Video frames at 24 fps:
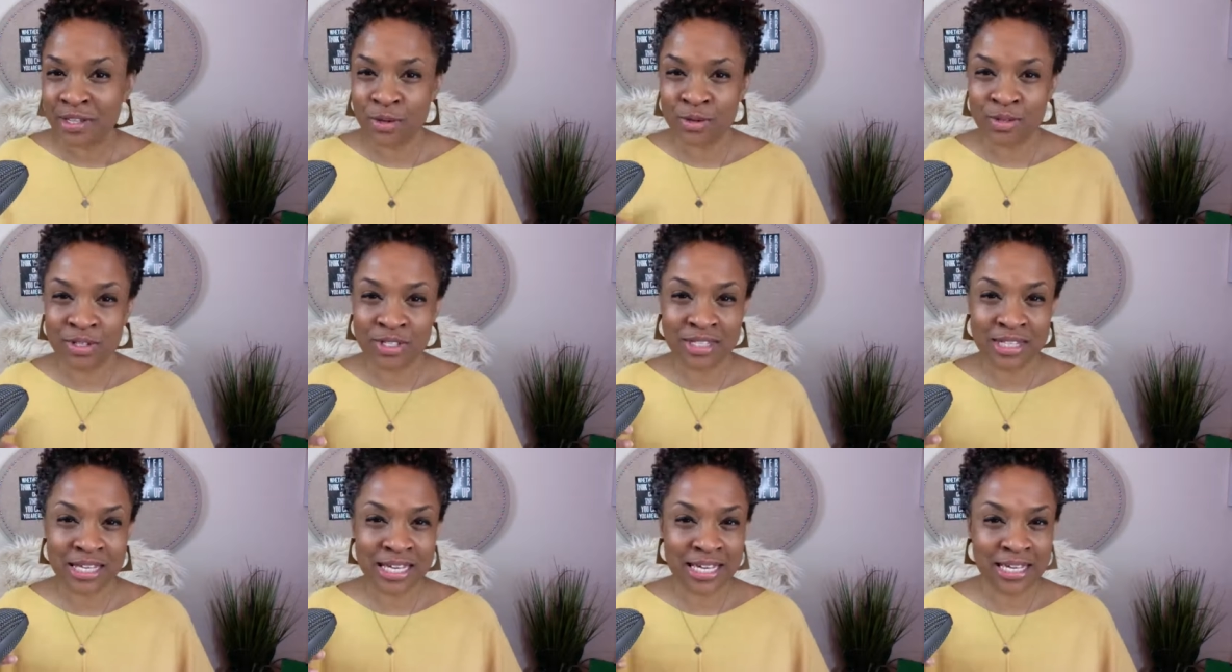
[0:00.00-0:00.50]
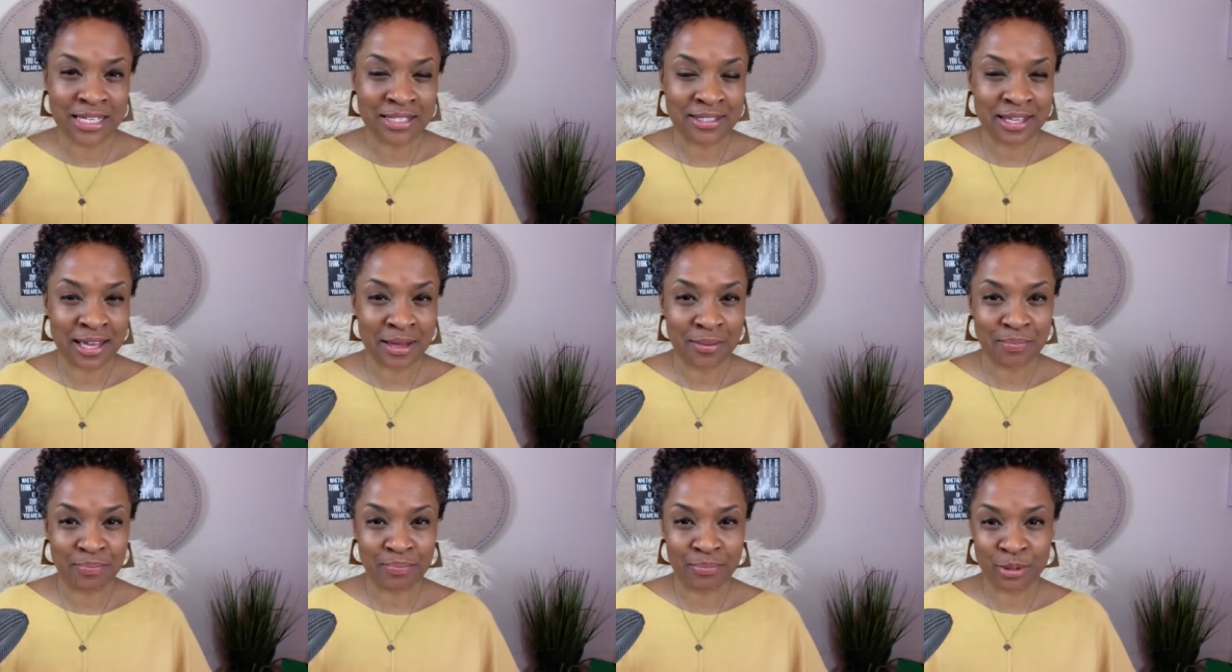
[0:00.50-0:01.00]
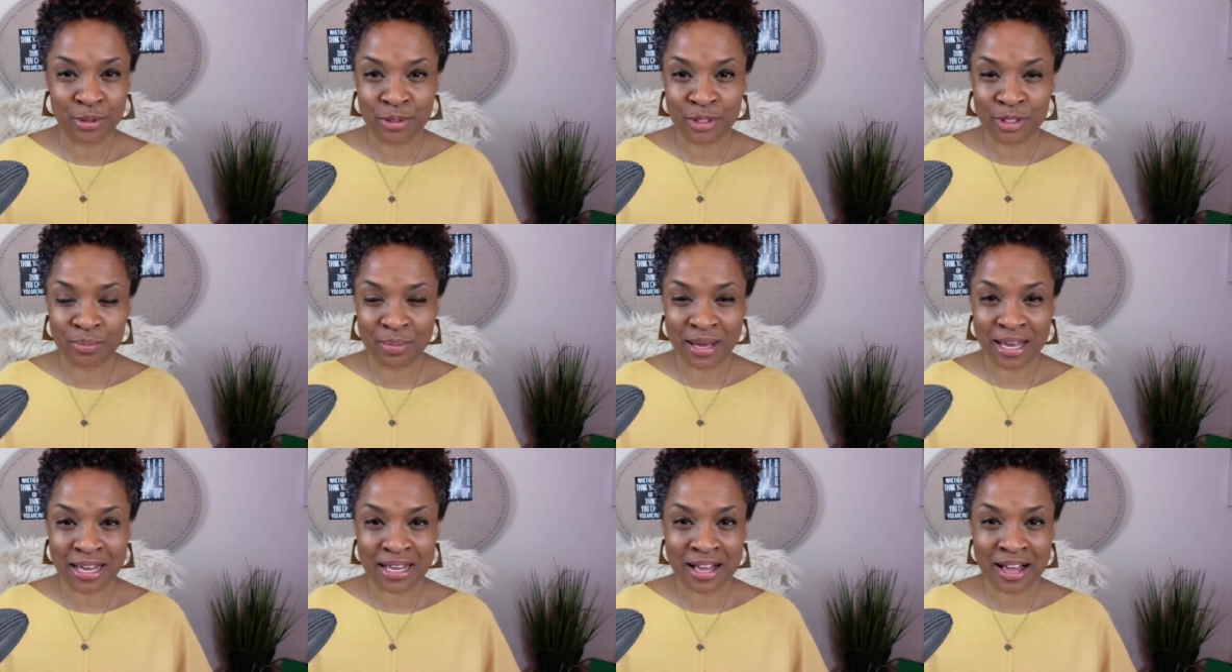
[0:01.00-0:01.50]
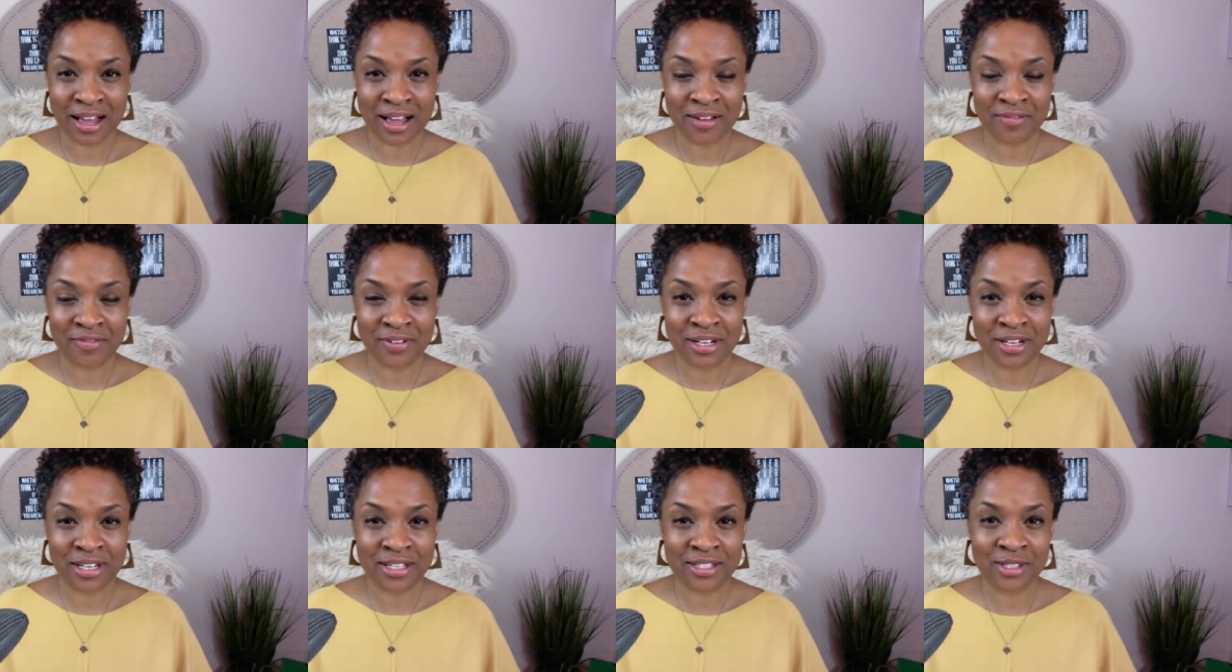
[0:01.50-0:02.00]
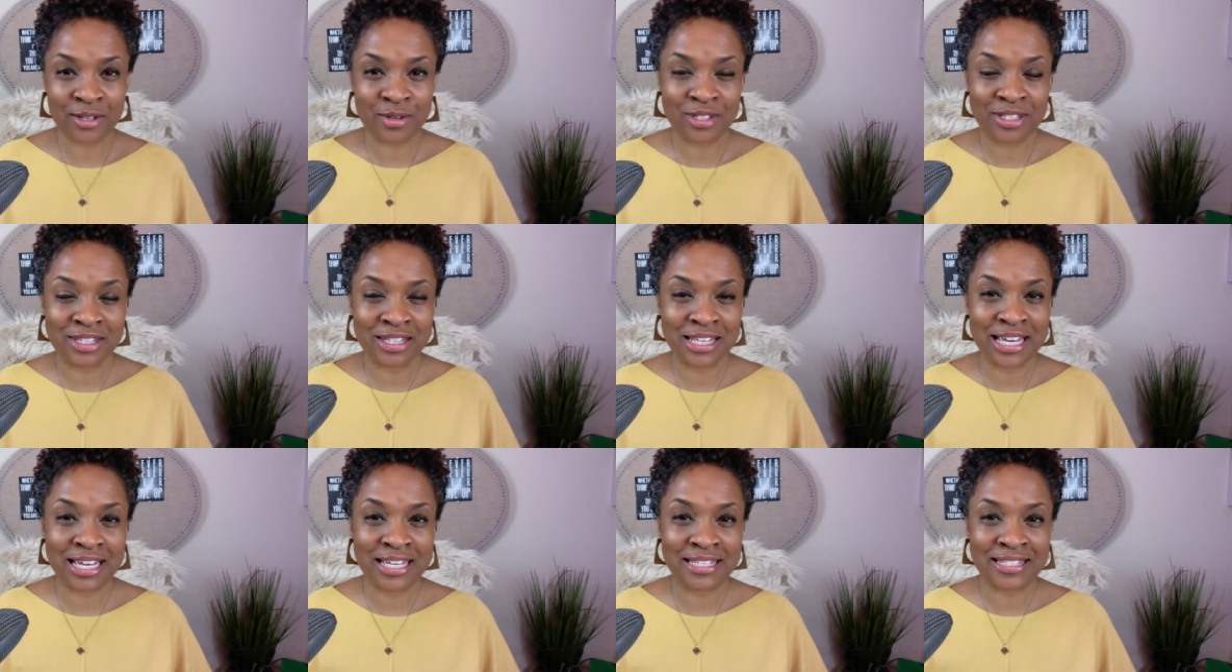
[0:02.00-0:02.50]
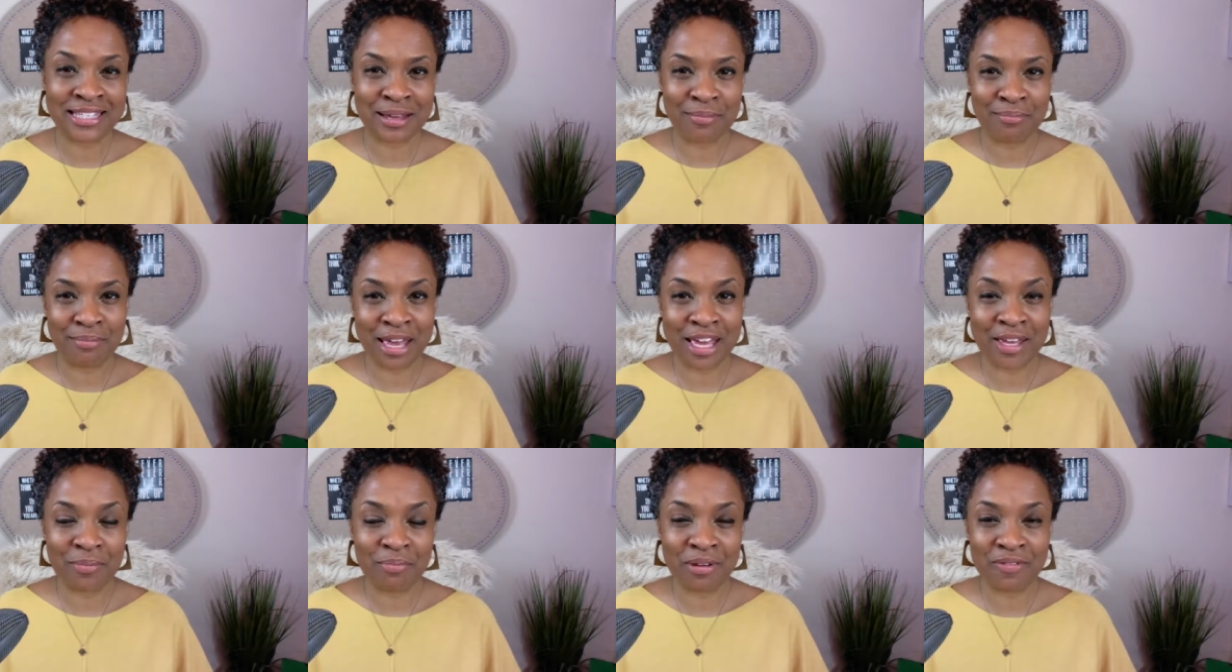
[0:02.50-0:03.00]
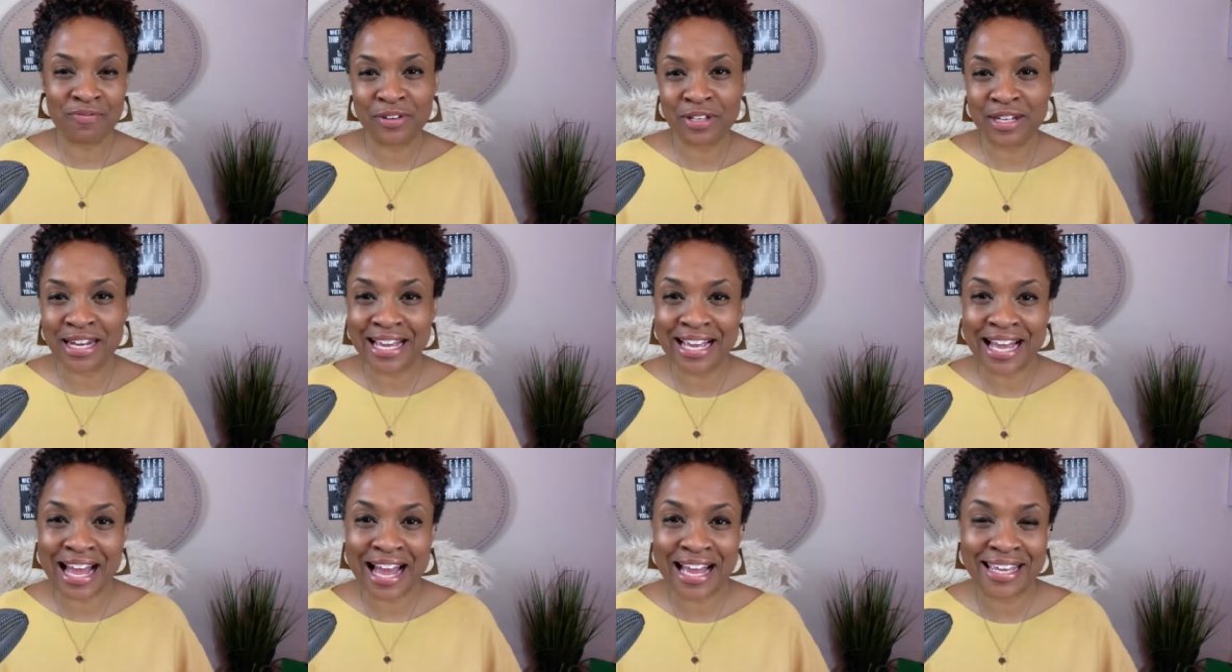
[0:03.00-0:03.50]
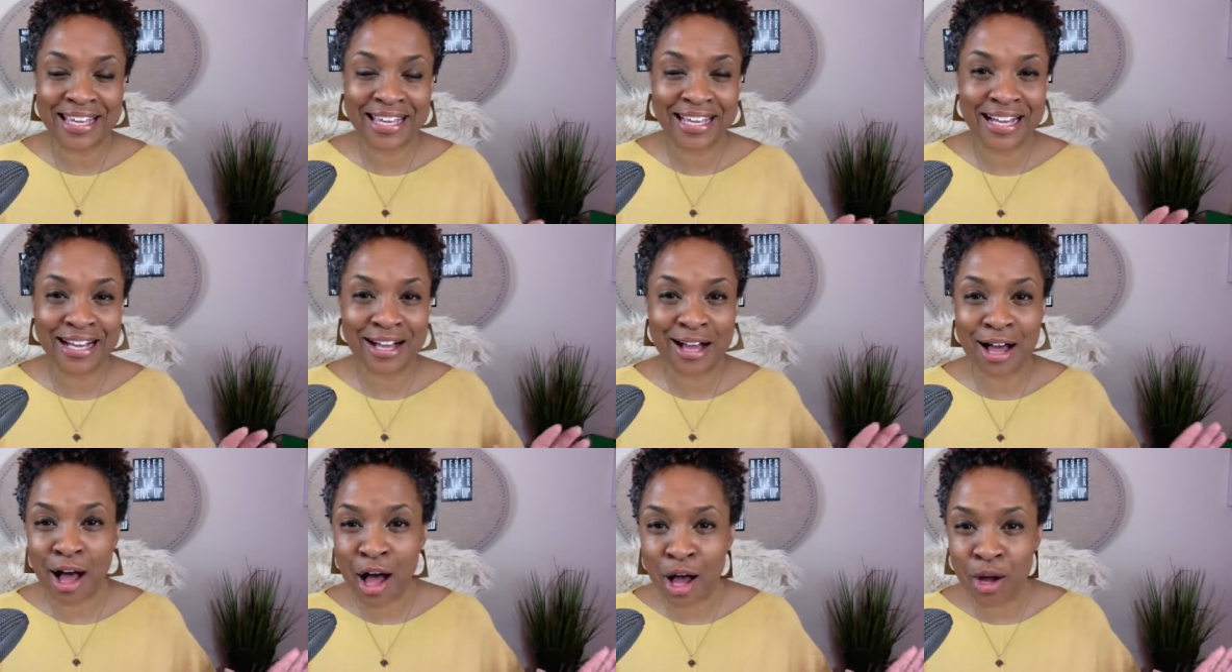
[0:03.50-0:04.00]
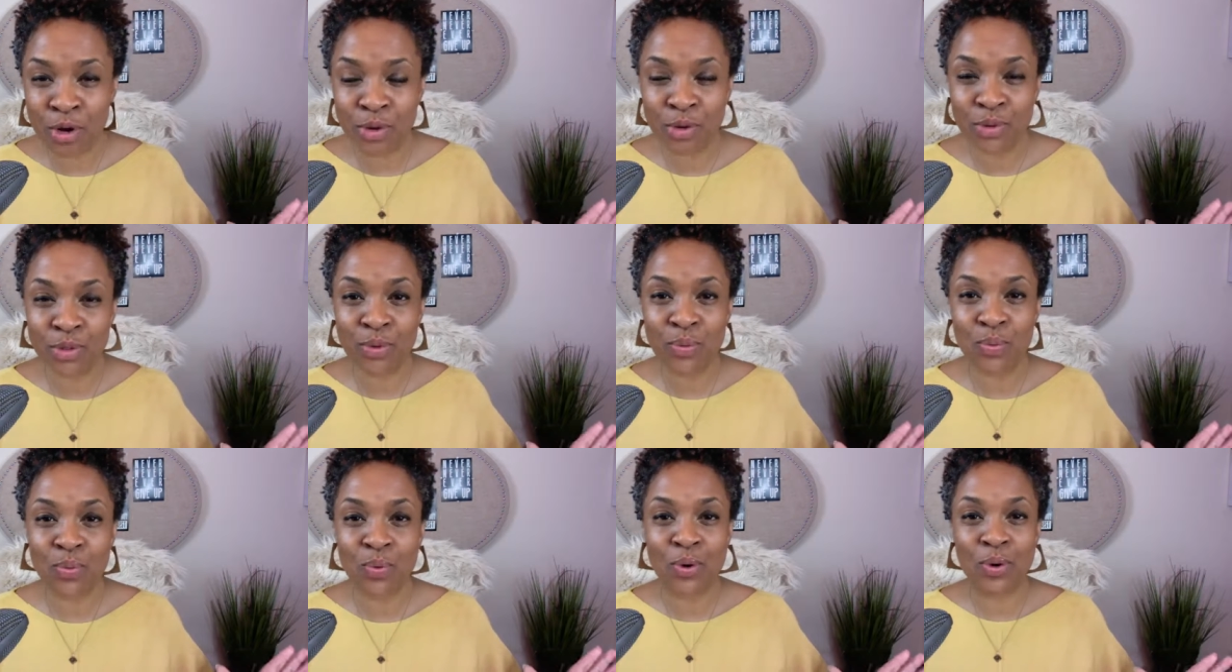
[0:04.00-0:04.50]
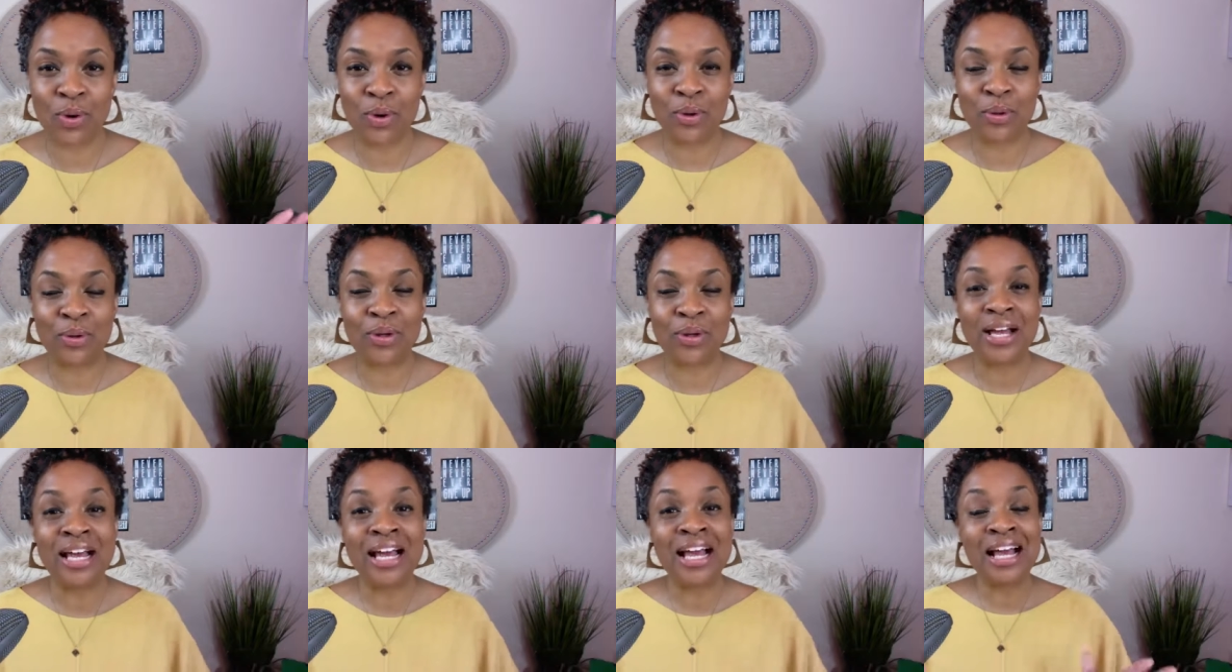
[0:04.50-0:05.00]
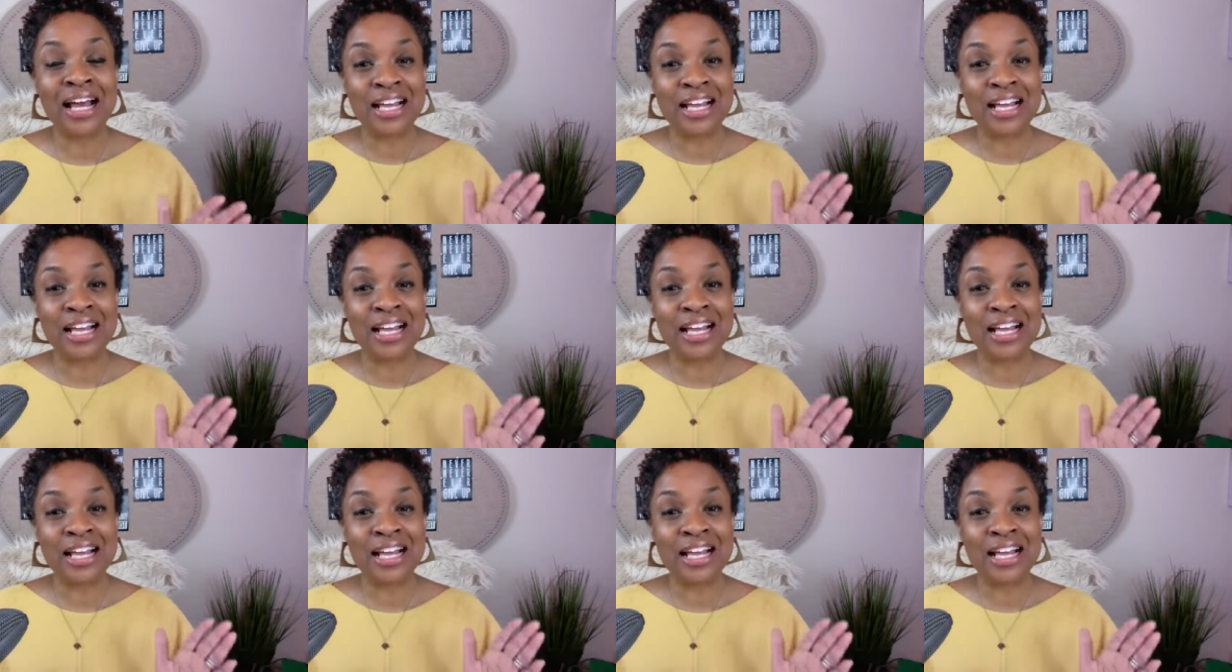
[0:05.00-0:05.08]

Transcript: those things that boost my confidence, those things that make me feel like I can conquer the world.